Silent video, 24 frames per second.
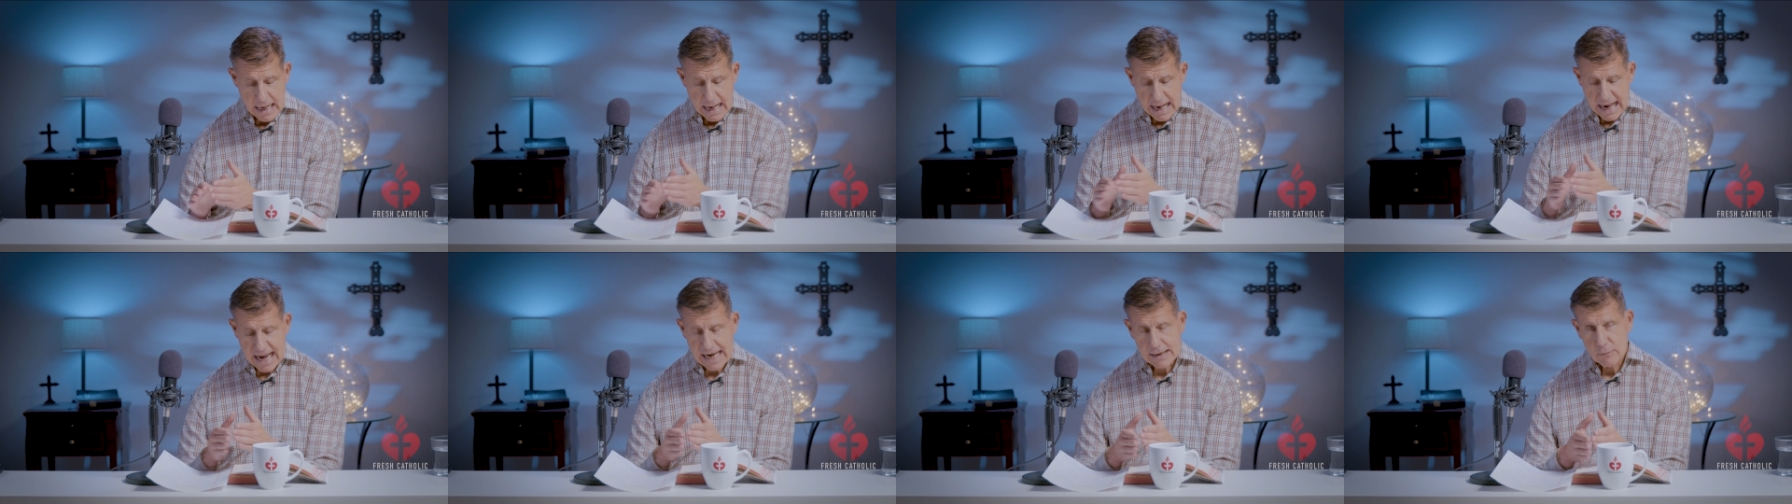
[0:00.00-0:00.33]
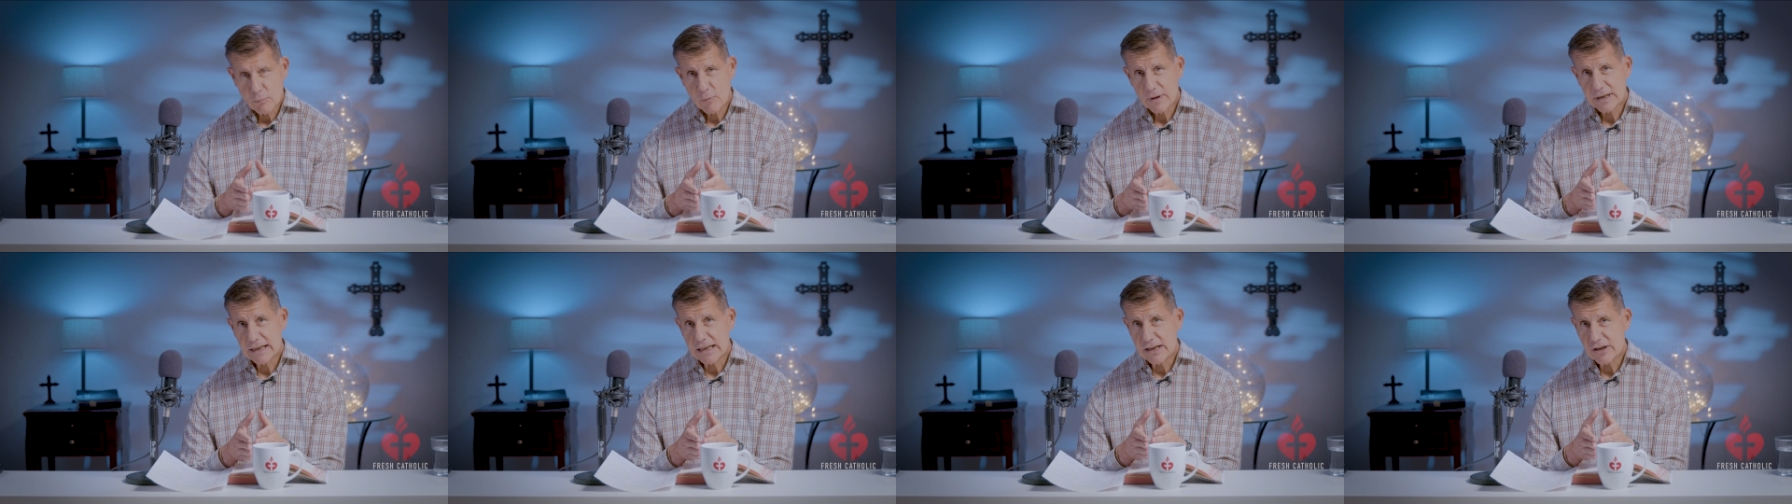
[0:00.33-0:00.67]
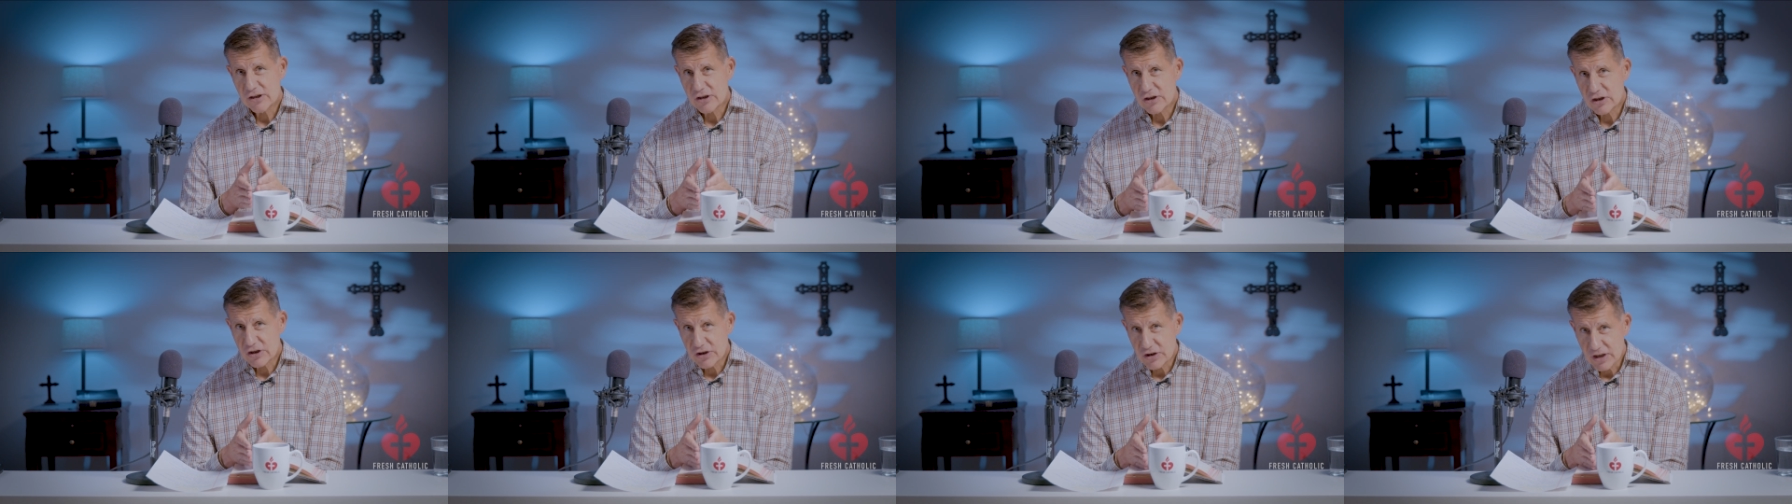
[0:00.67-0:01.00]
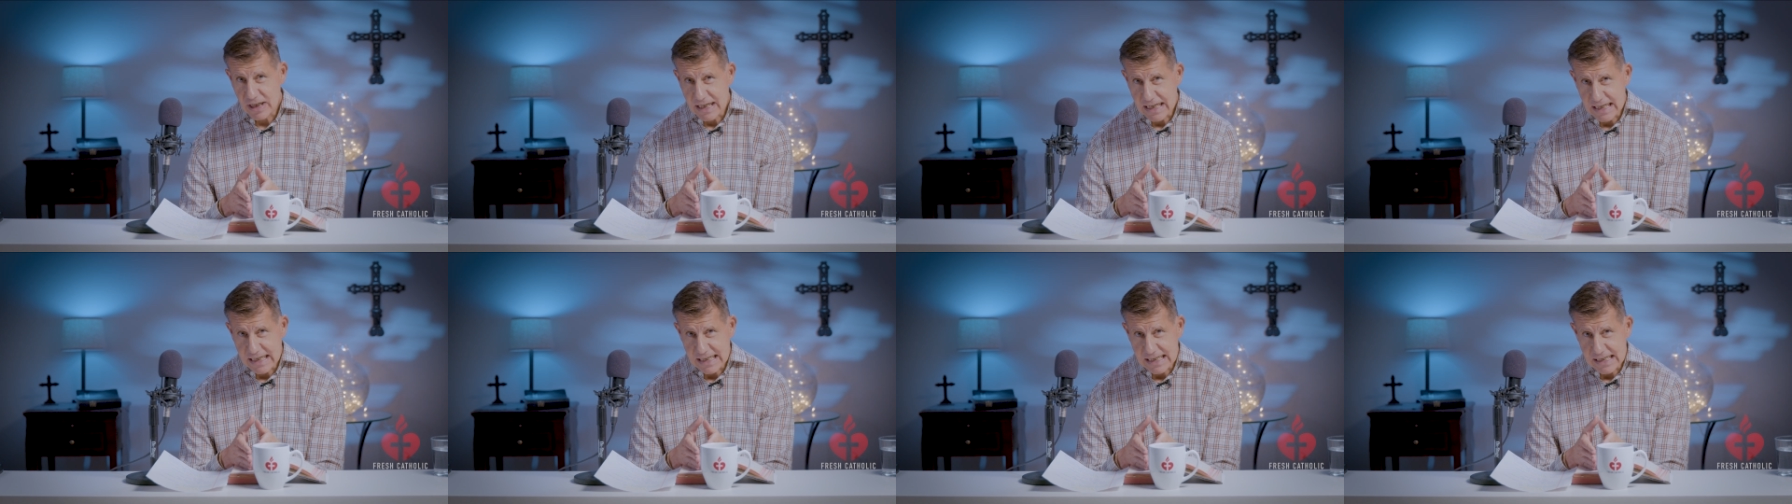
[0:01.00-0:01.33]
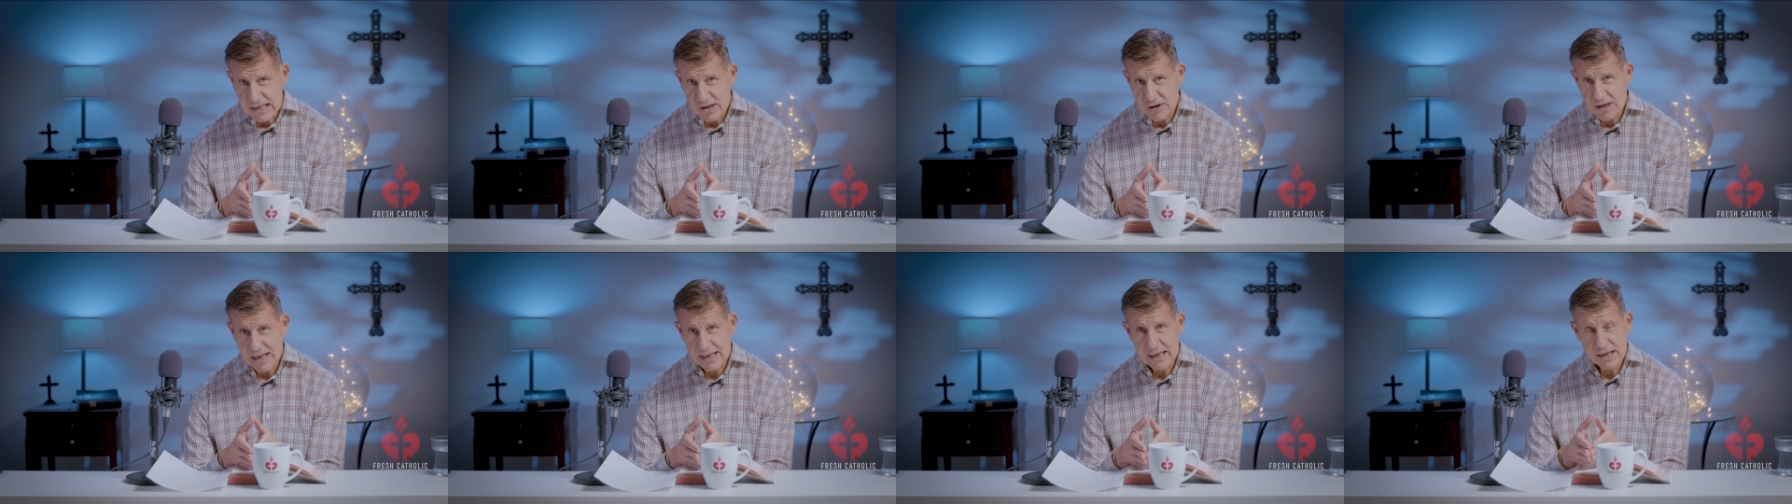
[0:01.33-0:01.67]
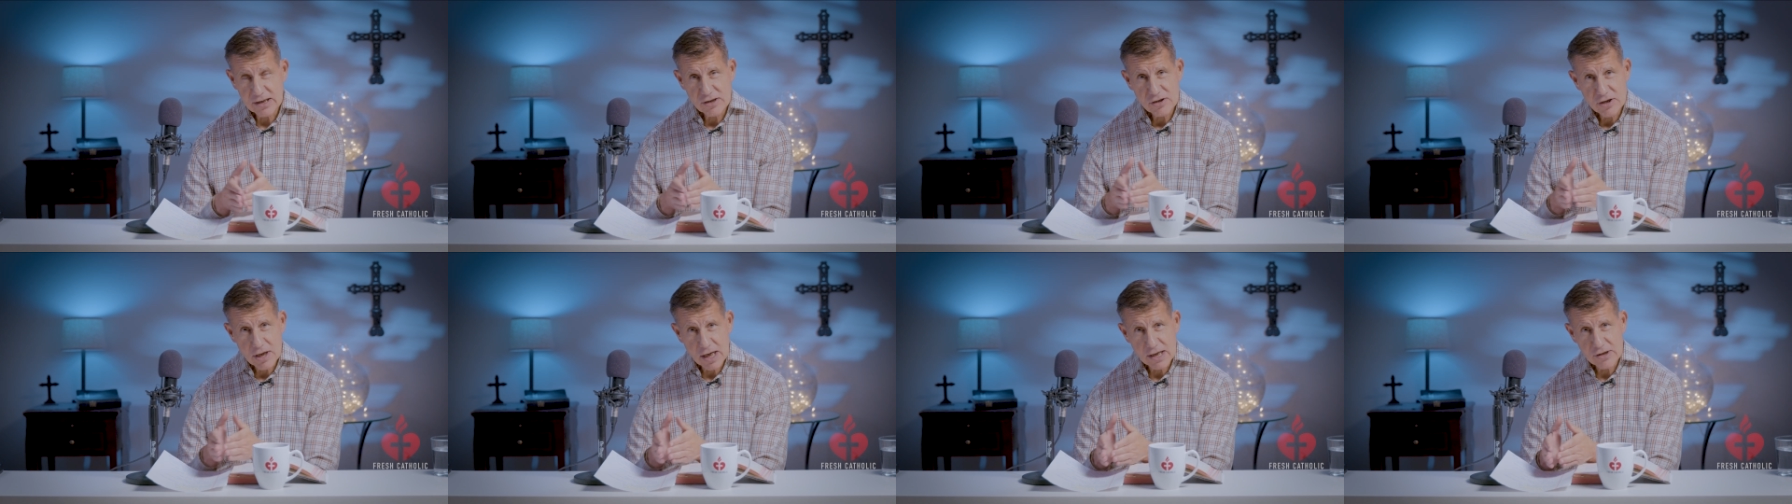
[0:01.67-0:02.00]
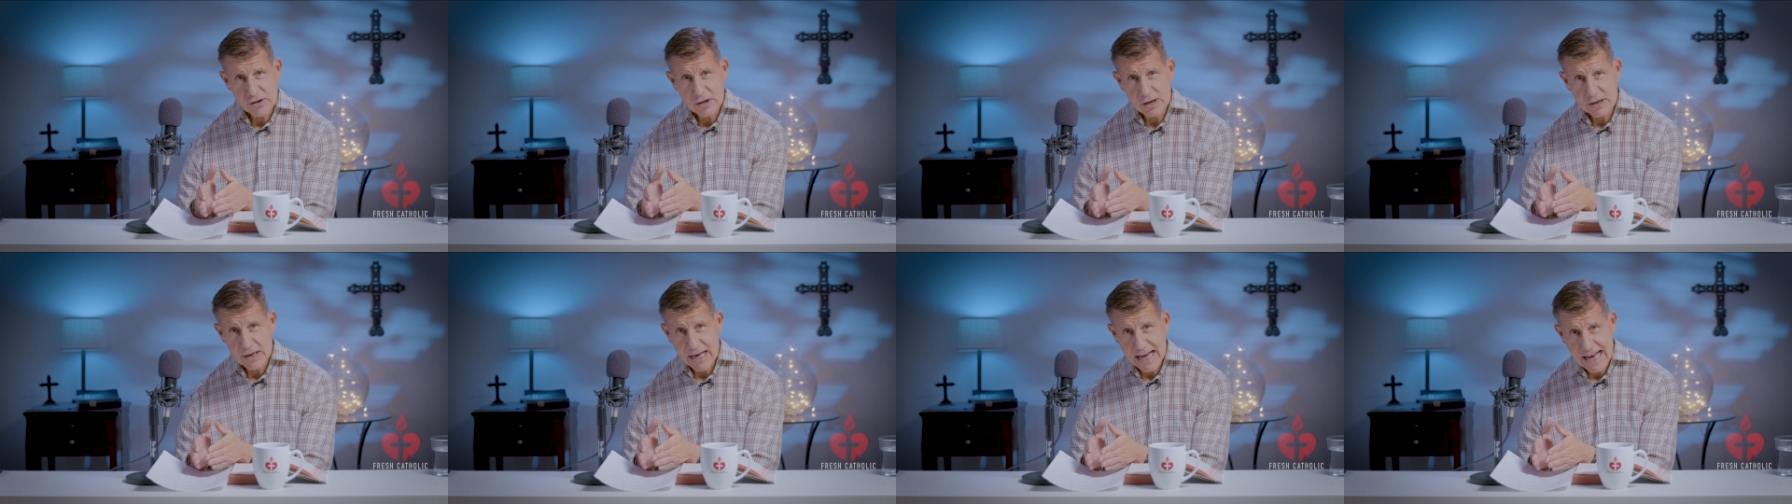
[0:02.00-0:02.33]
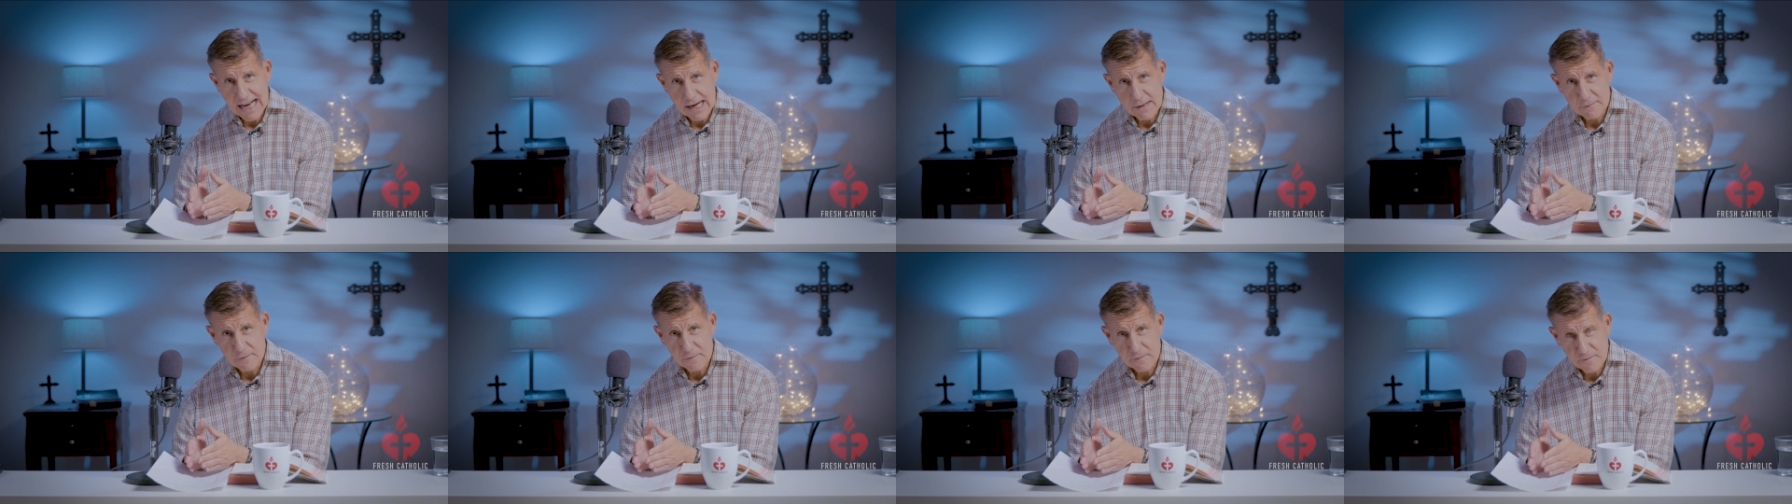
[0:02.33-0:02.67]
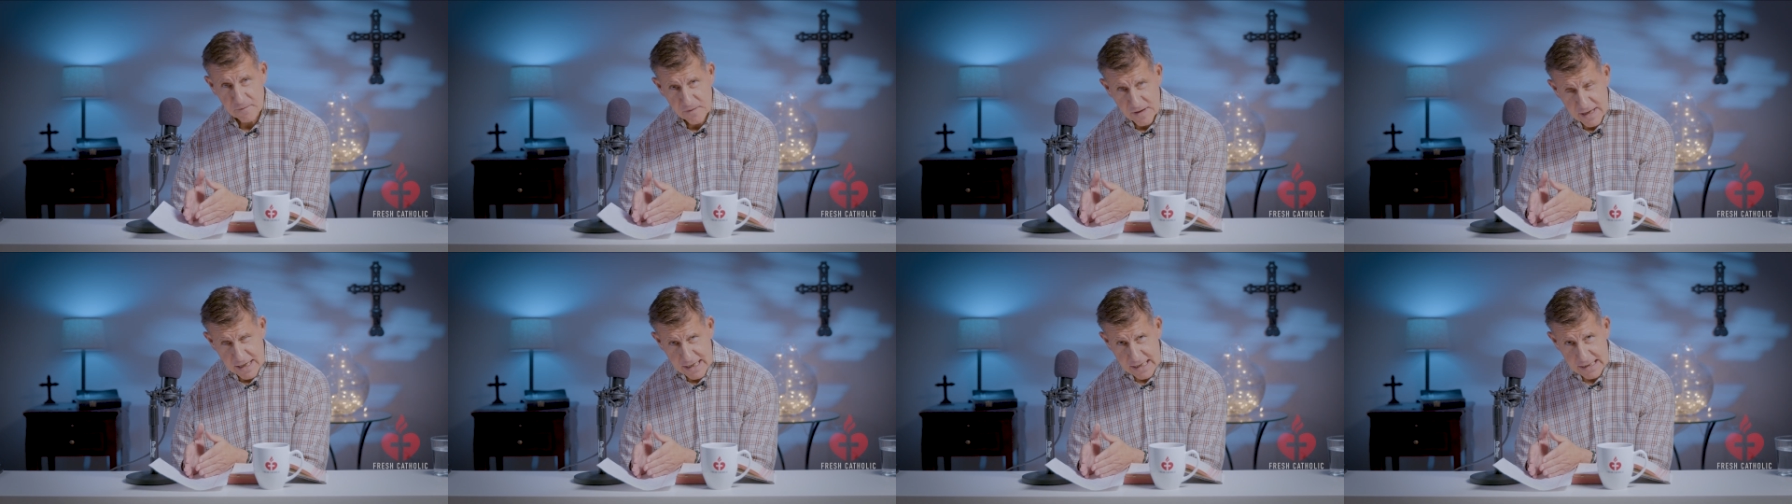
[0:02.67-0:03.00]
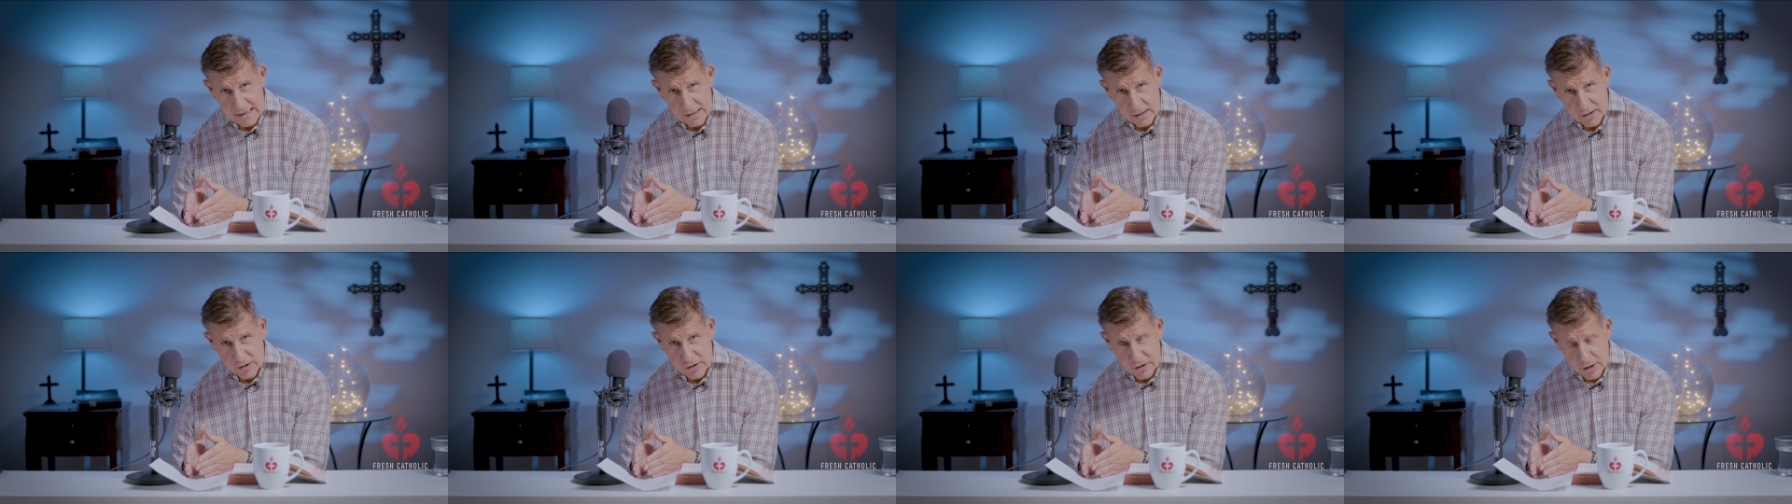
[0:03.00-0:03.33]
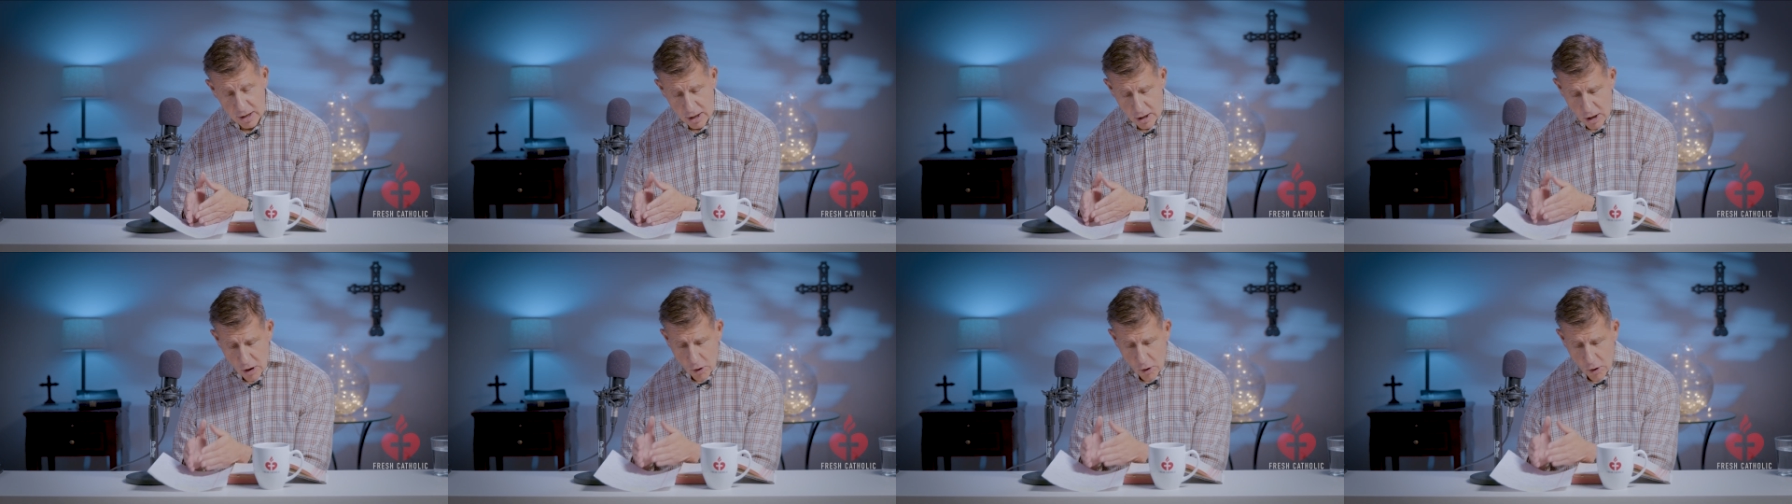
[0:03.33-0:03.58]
And when he sees that it doesn't have figs,